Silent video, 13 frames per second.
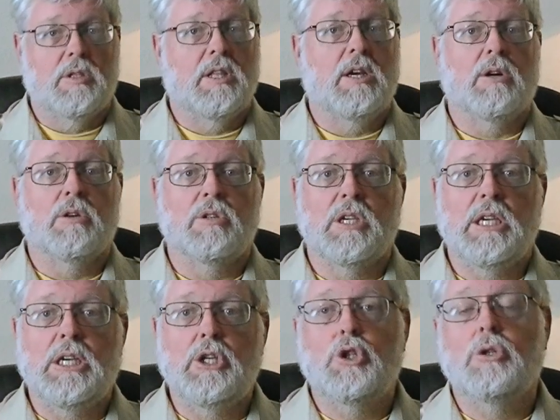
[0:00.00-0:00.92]
There's
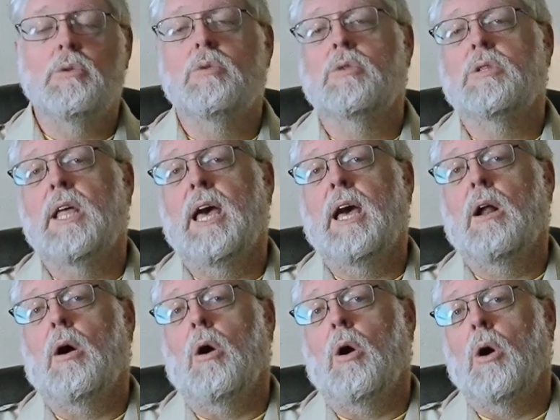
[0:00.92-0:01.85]
issues
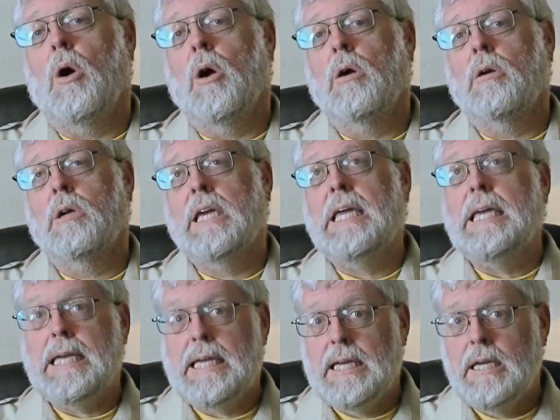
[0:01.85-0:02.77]
that are
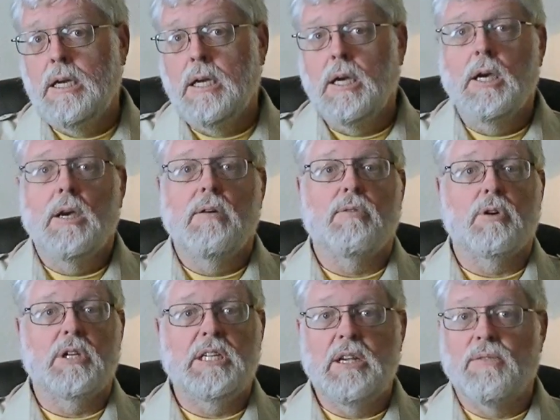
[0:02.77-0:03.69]
key
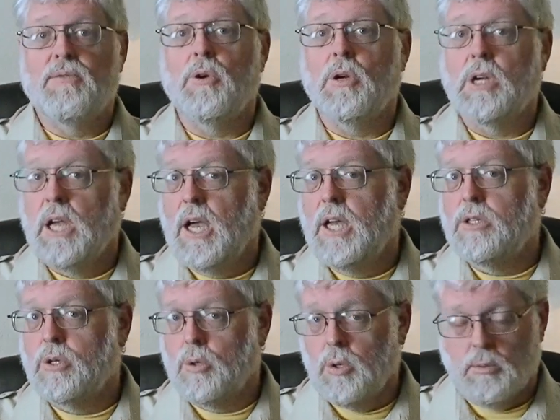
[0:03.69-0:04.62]
for different
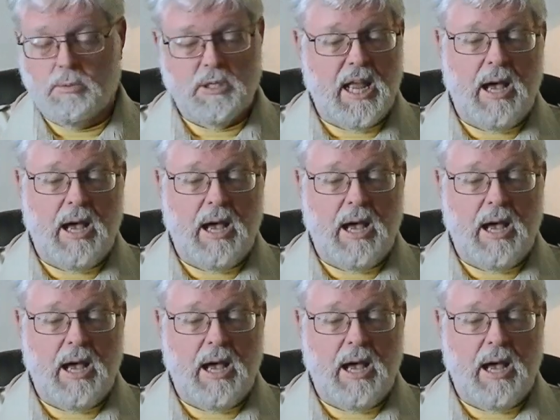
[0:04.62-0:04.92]
kinds of groups.